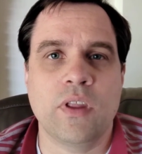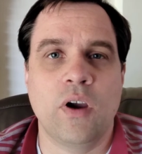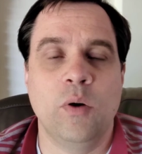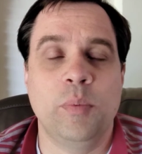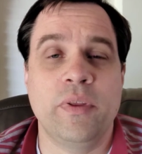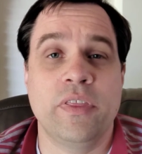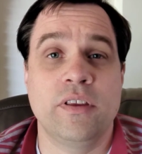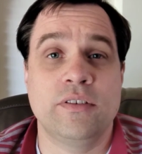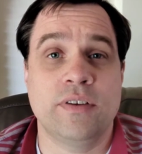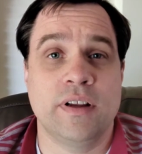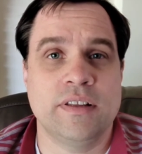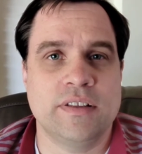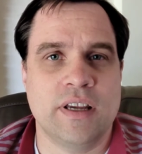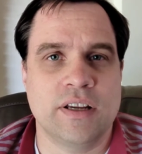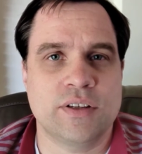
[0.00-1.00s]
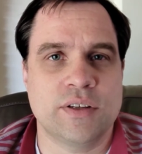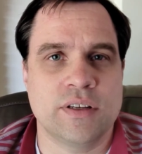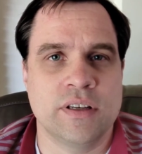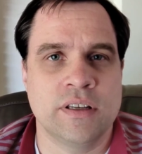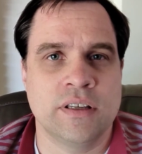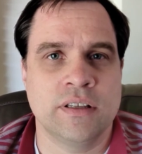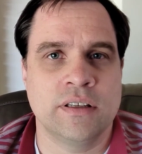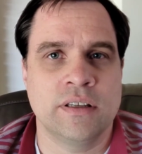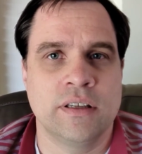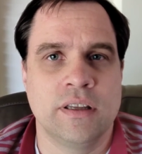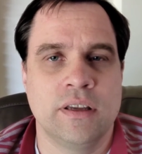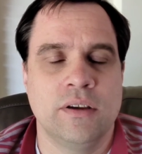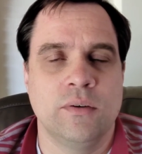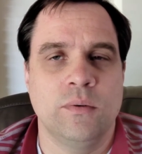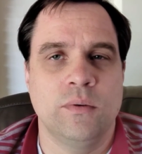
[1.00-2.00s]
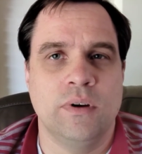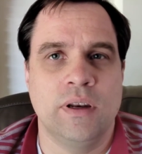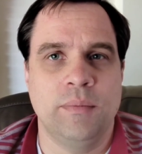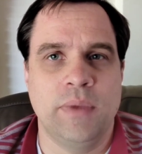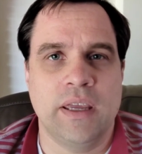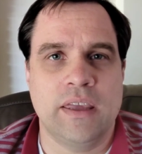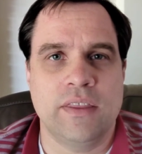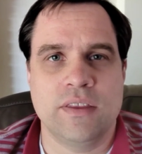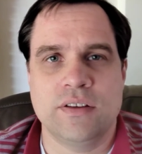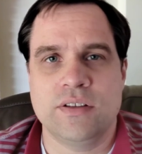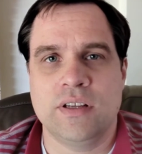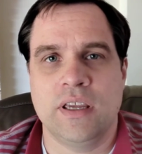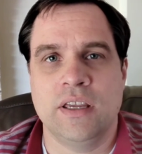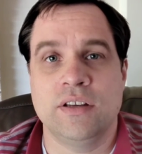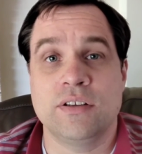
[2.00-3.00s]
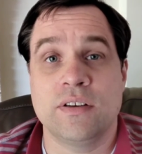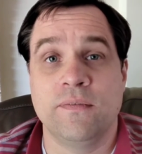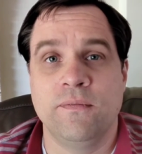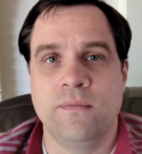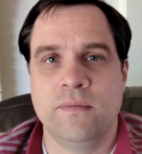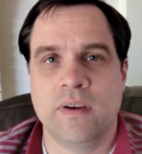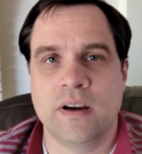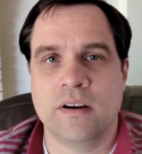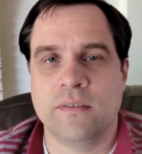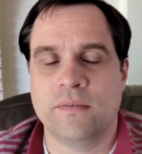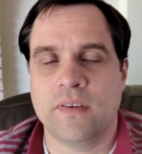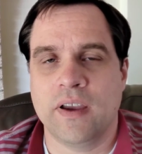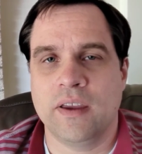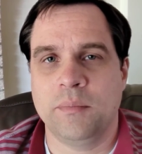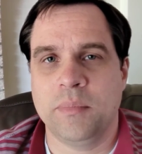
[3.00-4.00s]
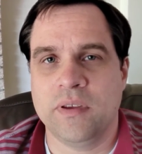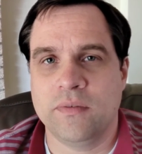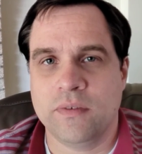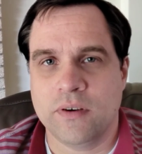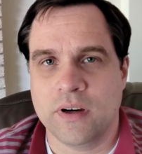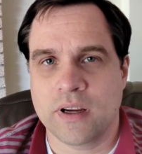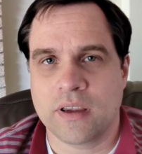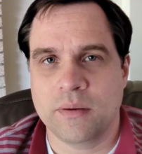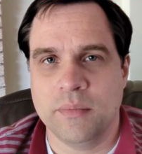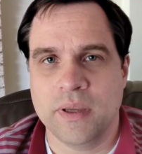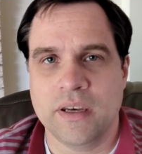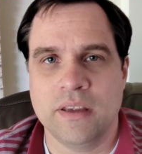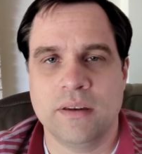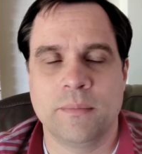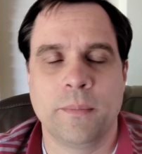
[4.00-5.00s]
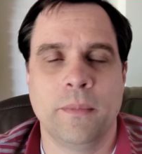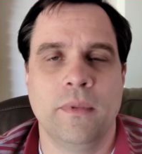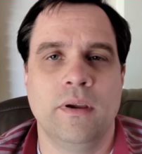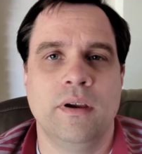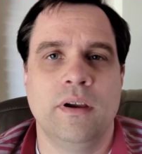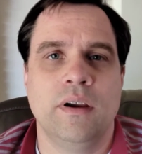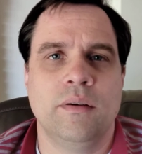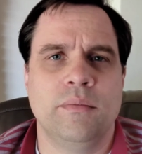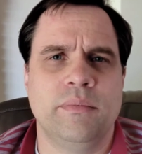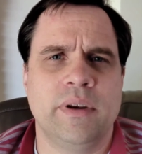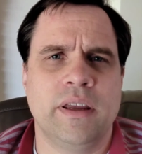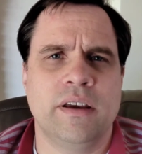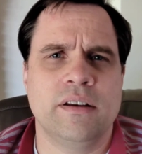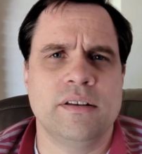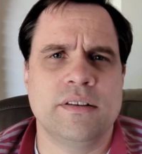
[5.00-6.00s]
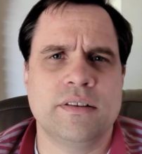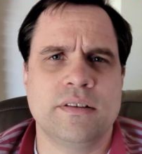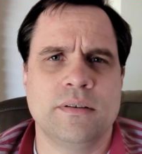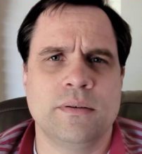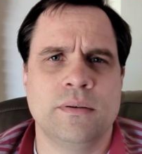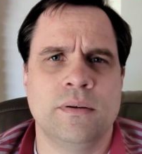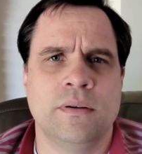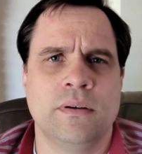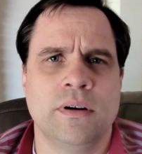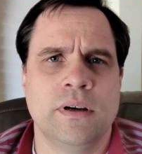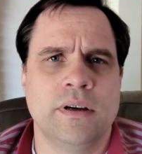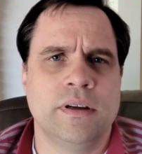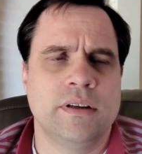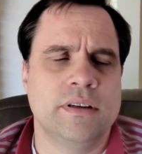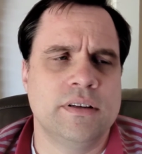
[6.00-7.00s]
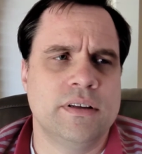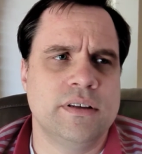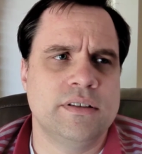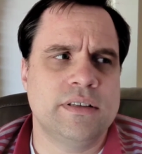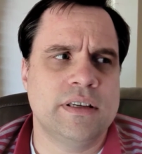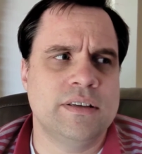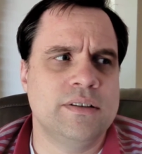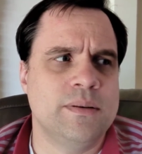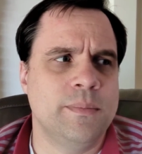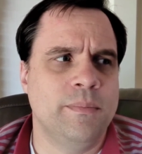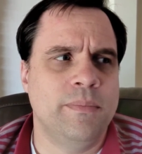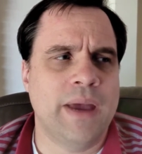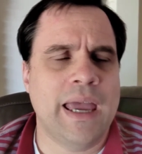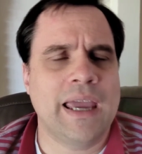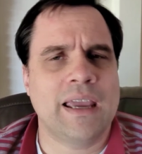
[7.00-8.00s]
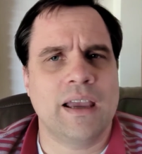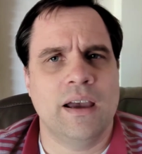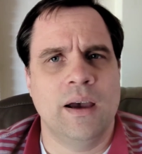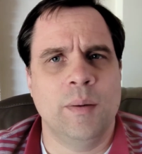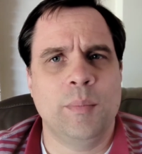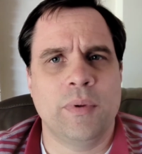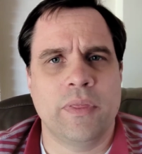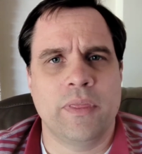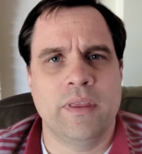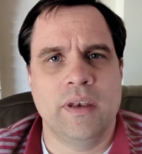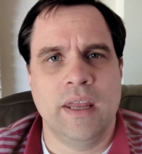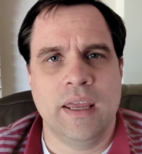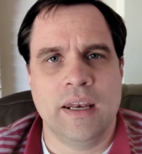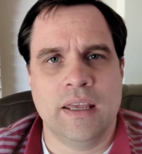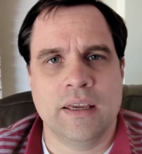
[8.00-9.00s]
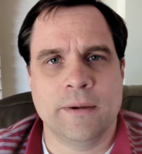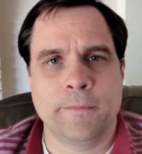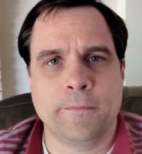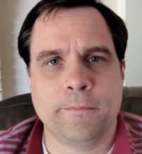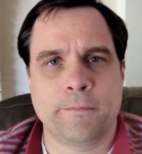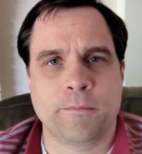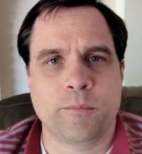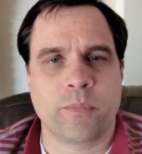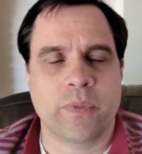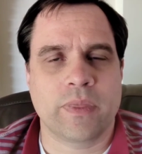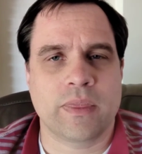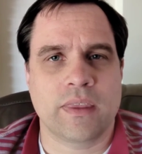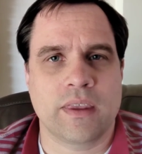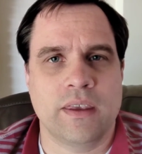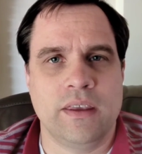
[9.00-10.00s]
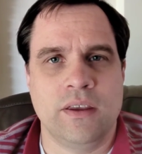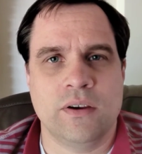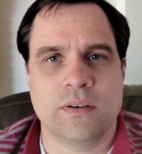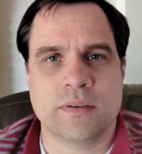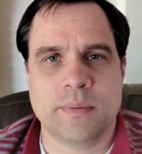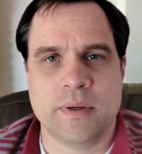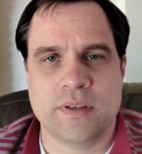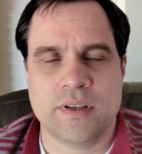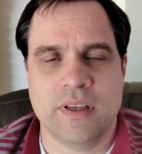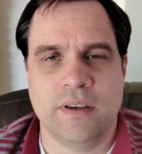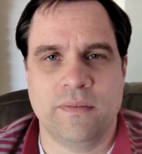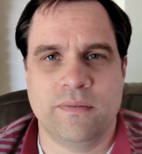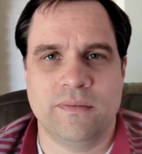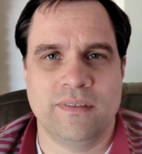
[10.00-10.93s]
open the transaction when I'm making the change and verify it before I commit it, but I also tend to back up the data. Especially if